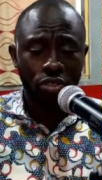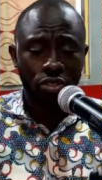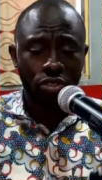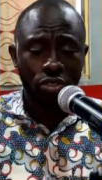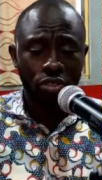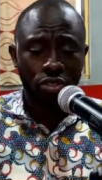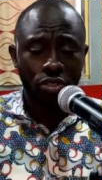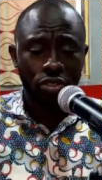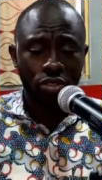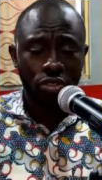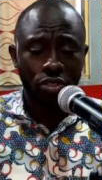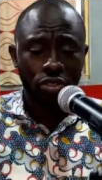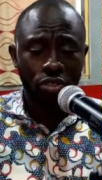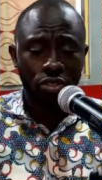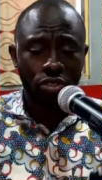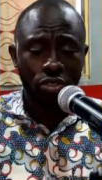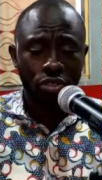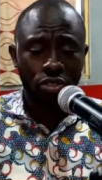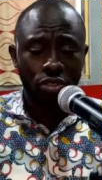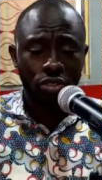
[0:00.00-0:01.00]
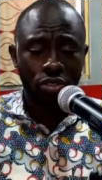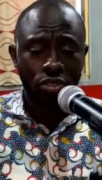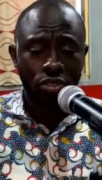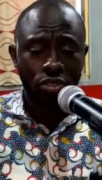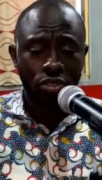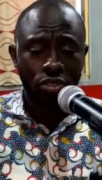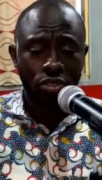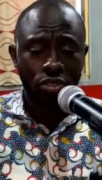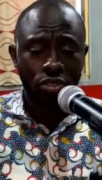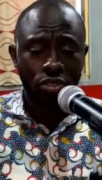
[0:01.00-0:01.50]
what's going to be happening
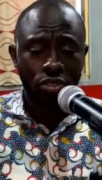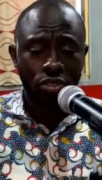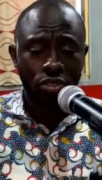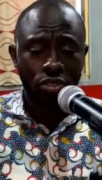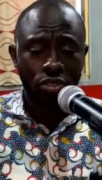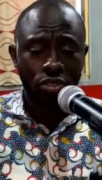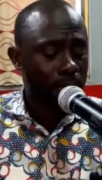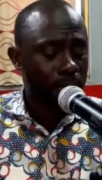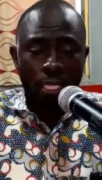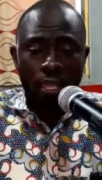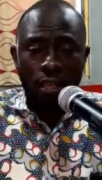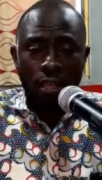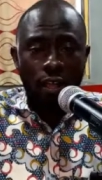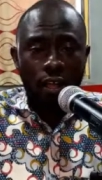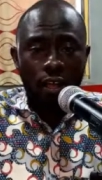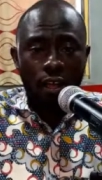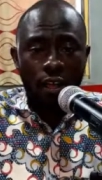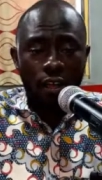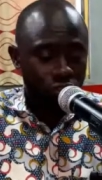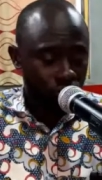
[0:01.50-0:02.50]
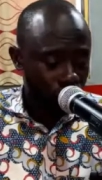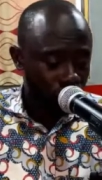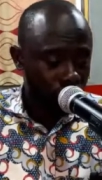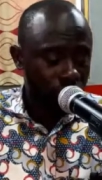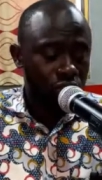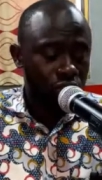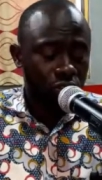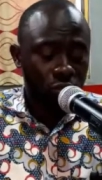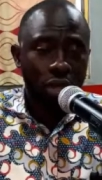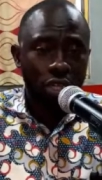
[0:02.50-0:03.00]
is that uh, you need
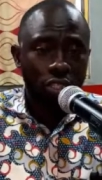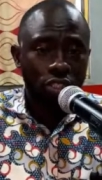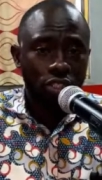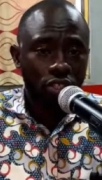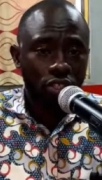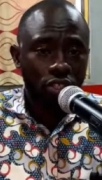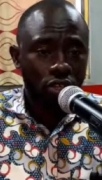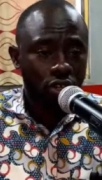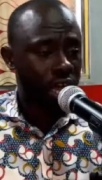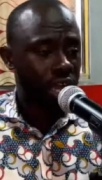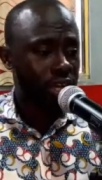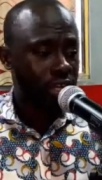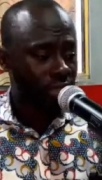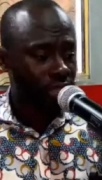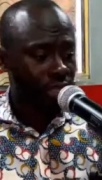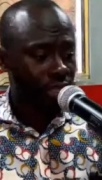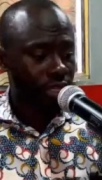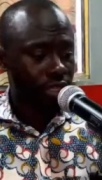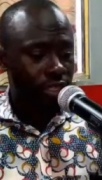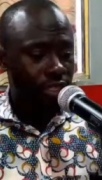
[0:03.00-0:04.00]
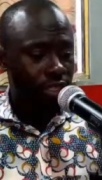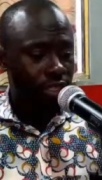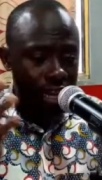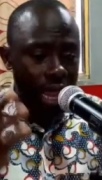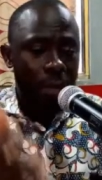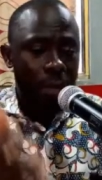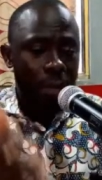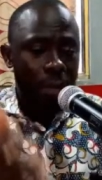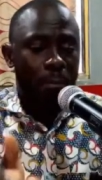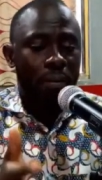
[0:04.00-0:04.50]
to make sure that
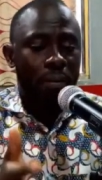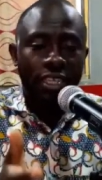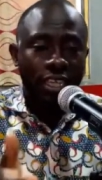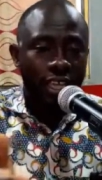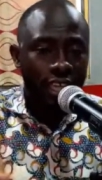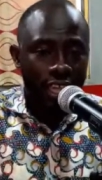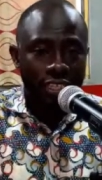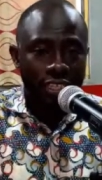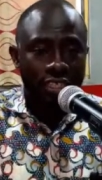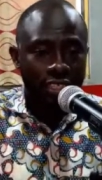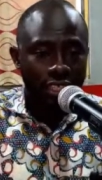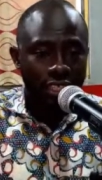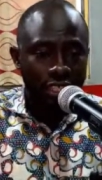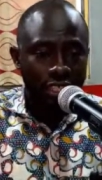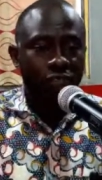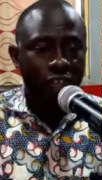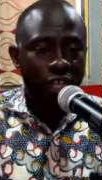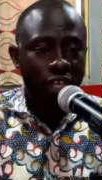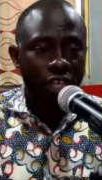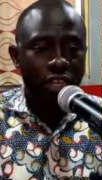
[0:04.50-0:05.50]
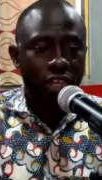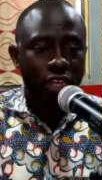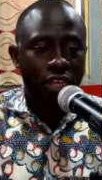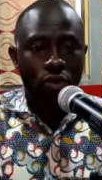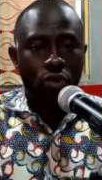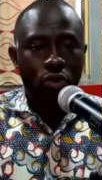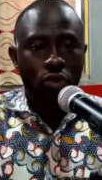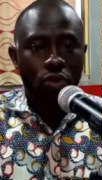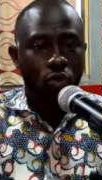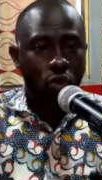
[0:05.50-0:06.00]
that person gets this video,
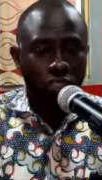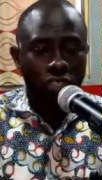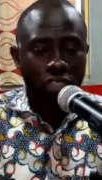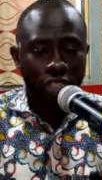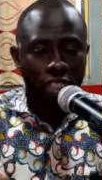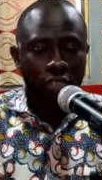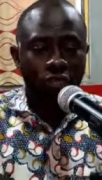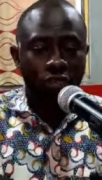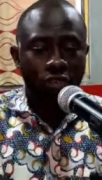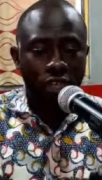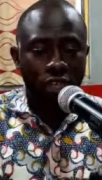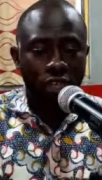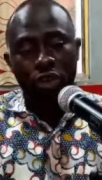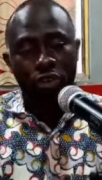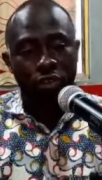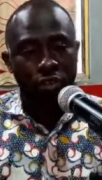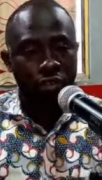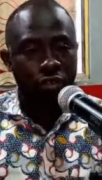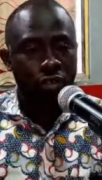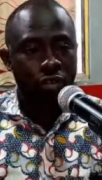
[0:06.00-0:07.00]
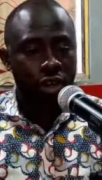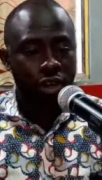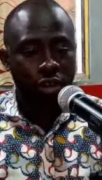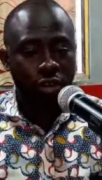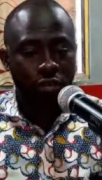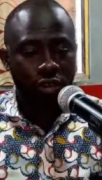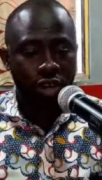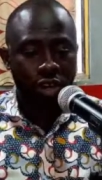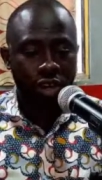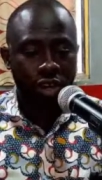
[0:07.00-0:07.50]
watch this video and over and
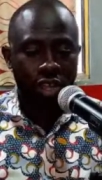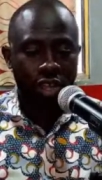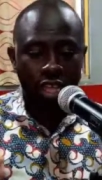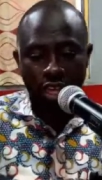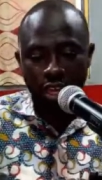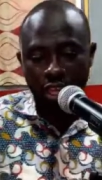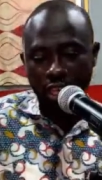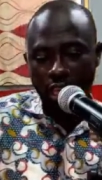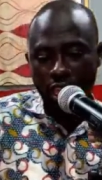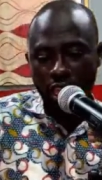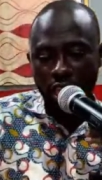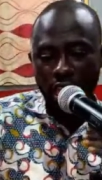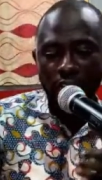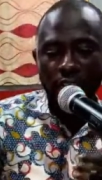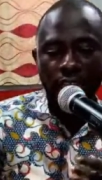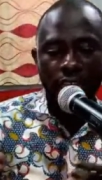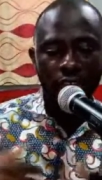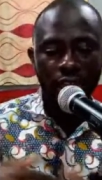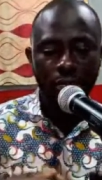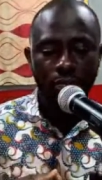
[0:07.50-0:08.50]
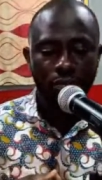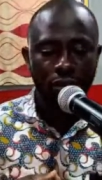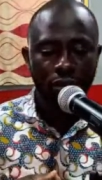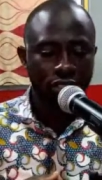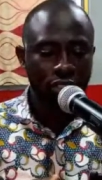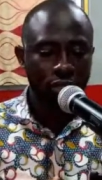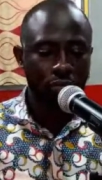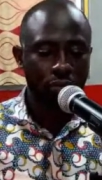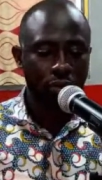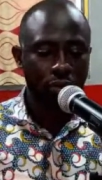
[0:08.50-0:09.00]
over again, and get a
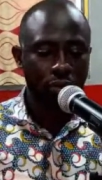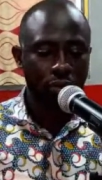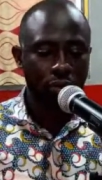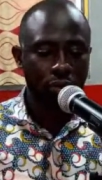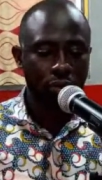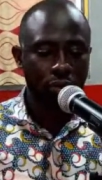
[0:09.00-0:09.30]
principle